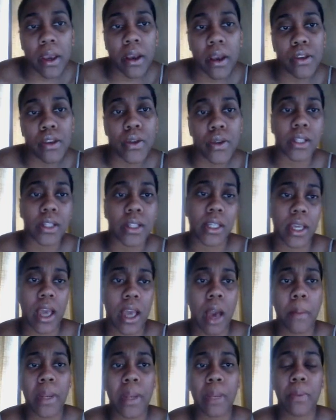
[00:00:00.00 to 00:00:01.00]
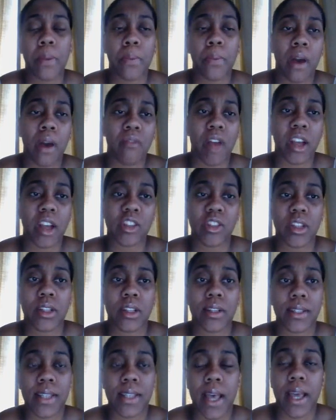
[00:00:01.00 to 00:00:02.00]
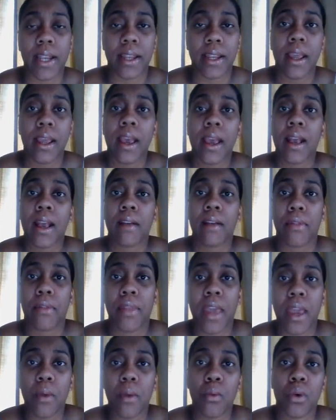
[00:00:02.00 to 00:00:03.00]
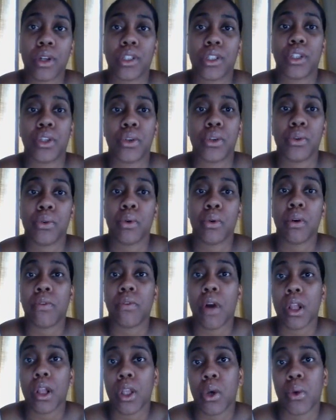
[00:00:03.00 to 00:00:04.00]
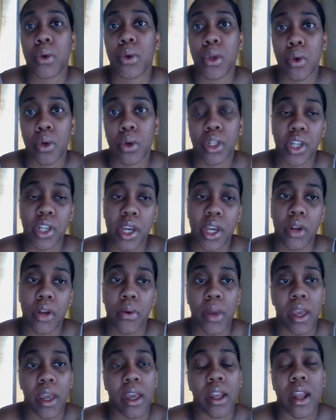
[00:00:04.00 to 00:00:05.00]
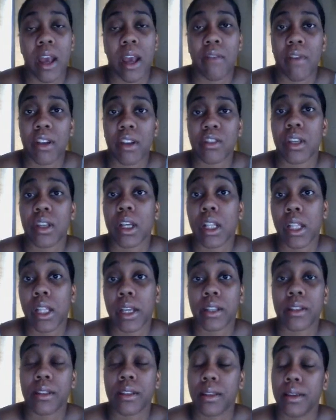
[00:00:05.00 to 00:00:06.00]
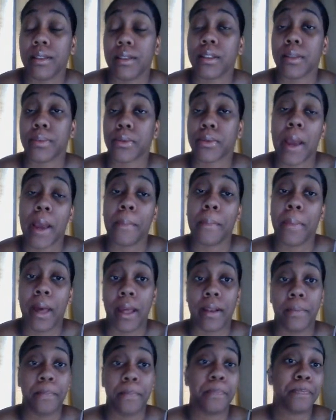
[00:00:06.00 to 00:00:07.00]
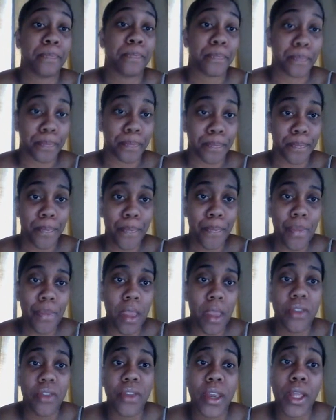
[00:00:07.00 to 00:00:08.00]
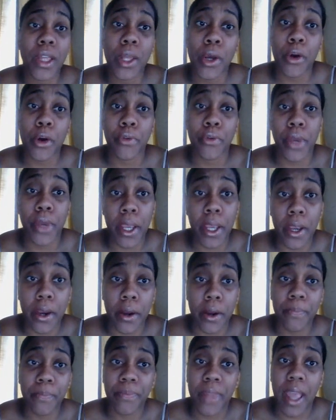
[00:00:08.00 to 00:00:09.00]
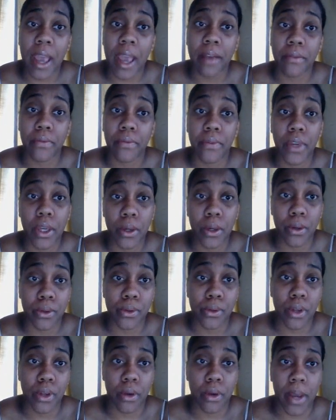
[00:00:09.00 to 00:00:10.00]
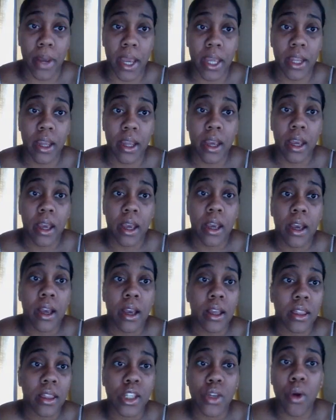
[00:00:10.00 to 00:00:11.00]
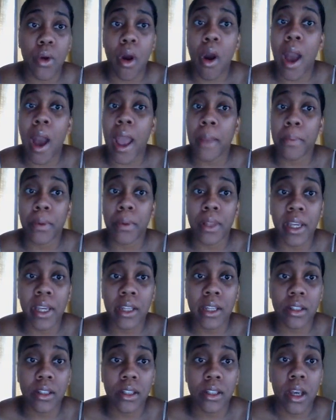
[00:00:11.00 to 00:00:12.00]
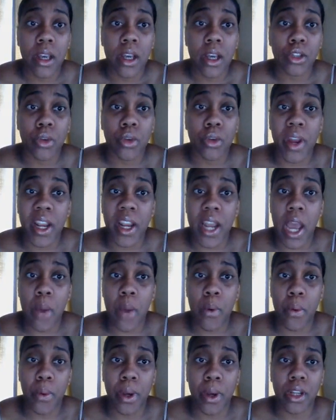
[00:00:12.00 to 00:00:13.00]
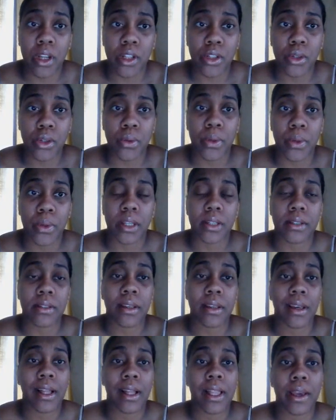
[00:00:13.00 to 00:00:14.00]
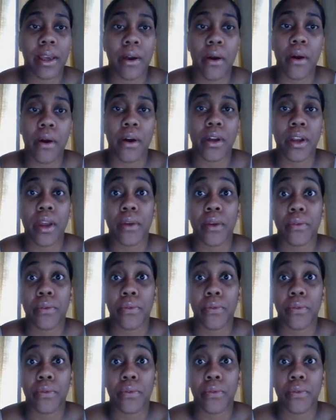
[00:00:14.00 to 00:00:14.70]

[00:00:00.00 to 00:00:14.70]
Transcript: here, you can see how many people have actually decided they want to follow your channel and have actually clicked the subscribe button. Then you look over here at views, all right? These are all hyperlinks. So right now what we're going to do is click on